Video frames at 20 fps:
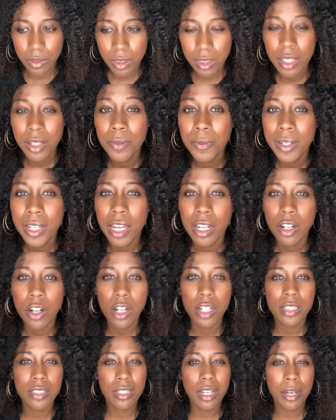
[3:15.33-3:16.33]
then we had a
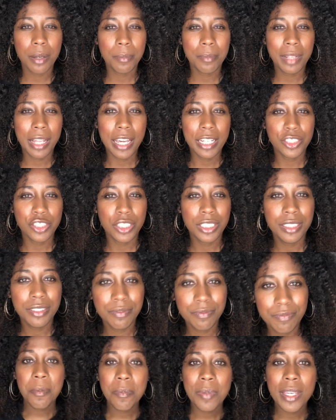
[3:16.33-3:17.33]
hard time latching
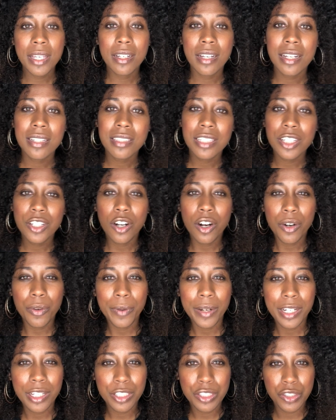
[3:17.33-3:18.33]
because he'd
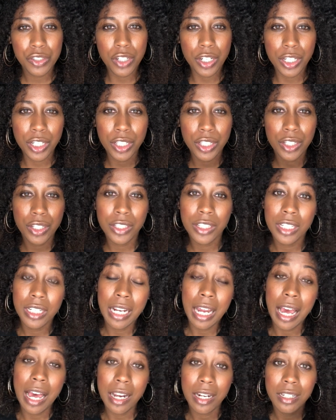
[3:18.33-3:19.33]
already started learning
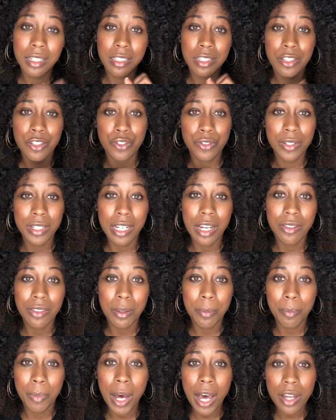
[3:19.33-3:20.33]
how to drink out the
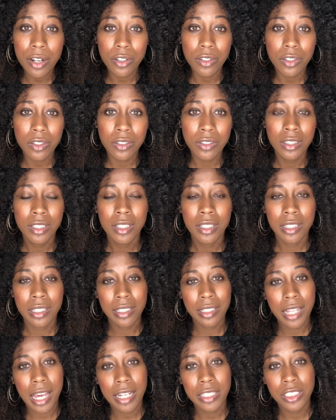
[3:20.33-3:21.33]
bottle.
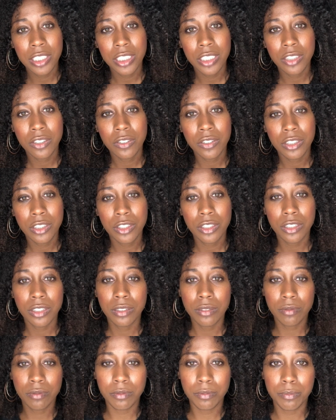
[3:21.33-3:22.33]
Latching on
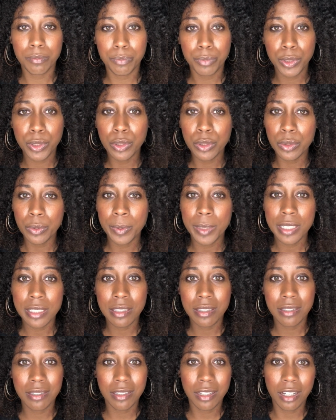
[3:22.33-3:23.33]
your boob
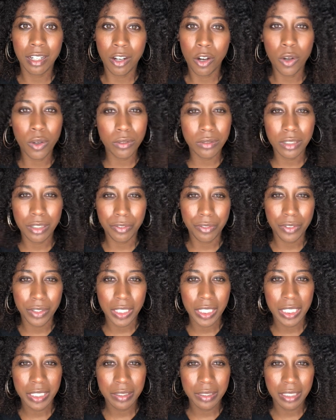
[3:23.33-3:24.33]
is a whole
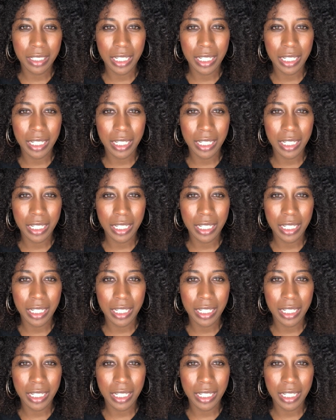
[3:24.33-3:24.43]
different